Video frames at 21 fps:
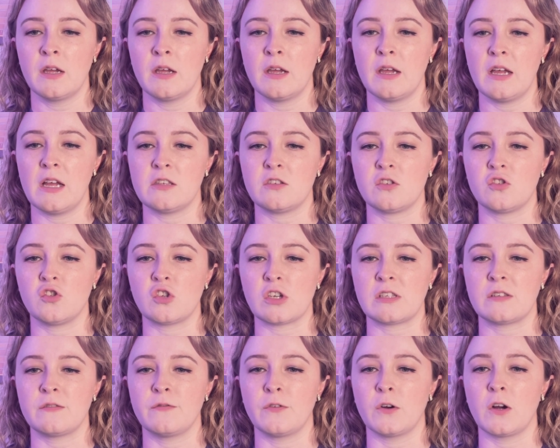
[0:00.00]
It's
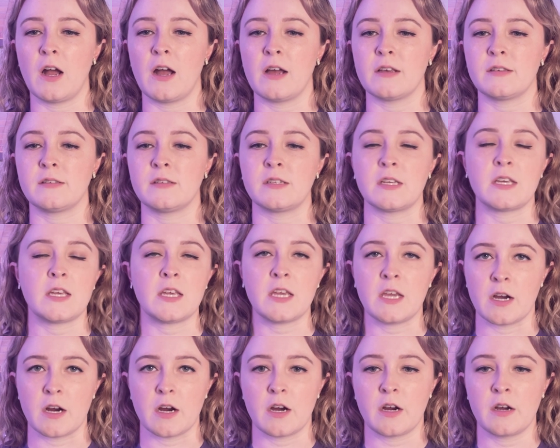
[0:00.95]
just for us to
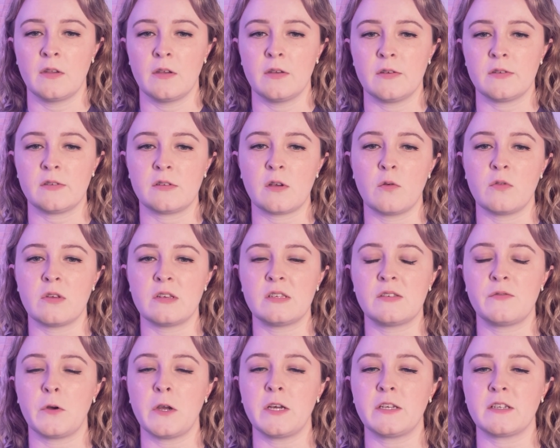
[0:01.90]
hear. So
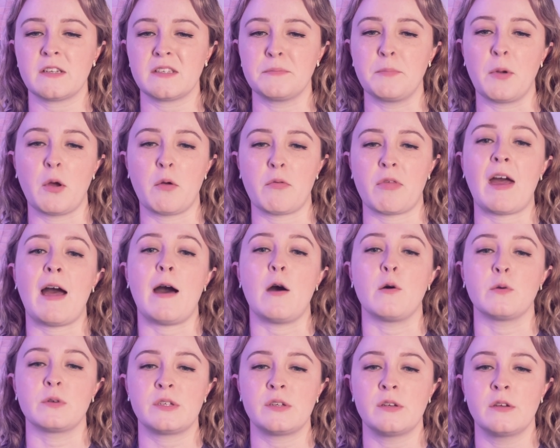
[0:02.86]
this freaked us both
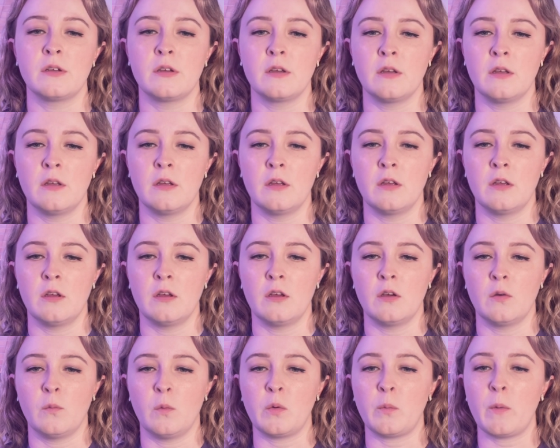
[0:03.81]
out.
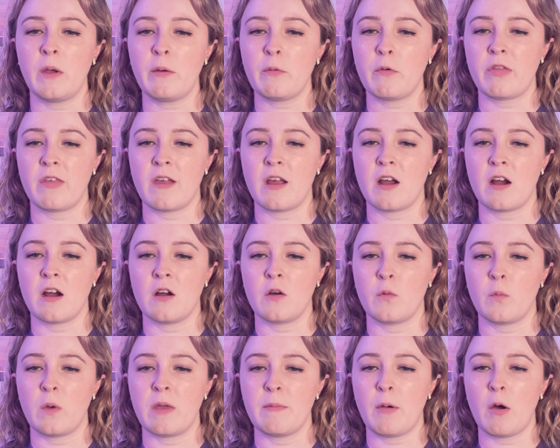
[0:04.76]
When we were
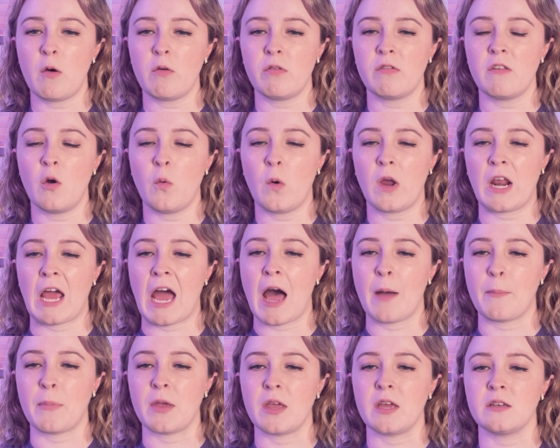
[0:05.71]
there, we both know what
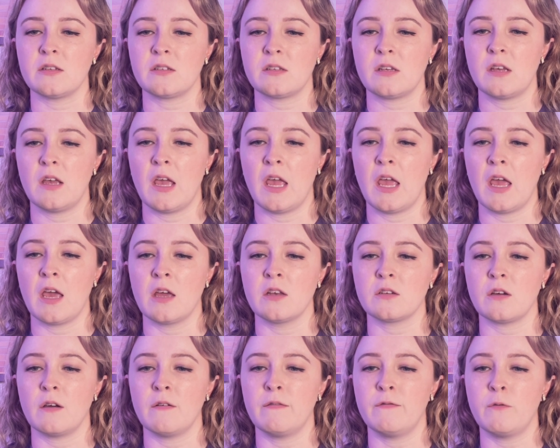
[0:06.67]
happened,
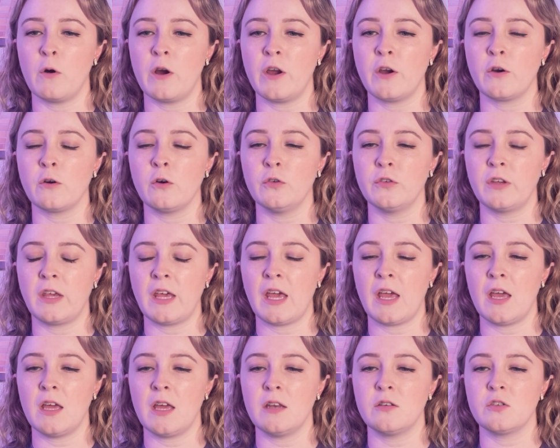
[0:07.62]
and a 4-year-old
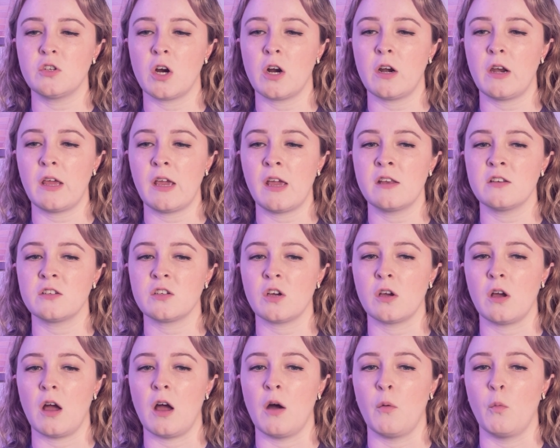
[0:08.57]
kid turning into
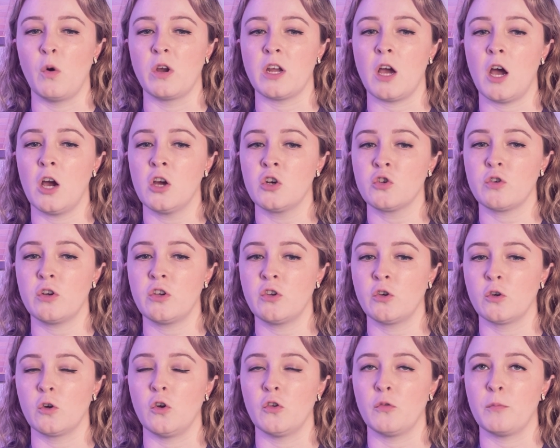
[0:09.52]
a
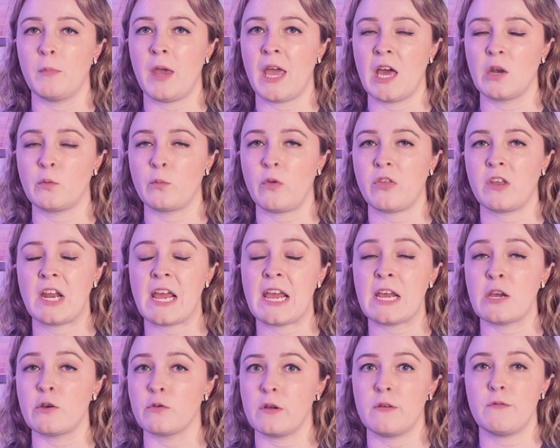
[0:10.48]
100-year-old man with an
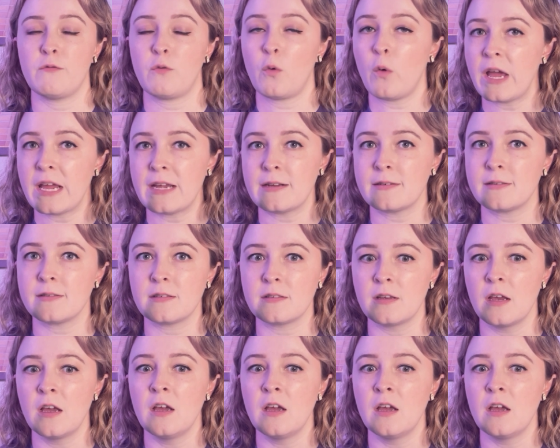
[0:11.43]
angry voice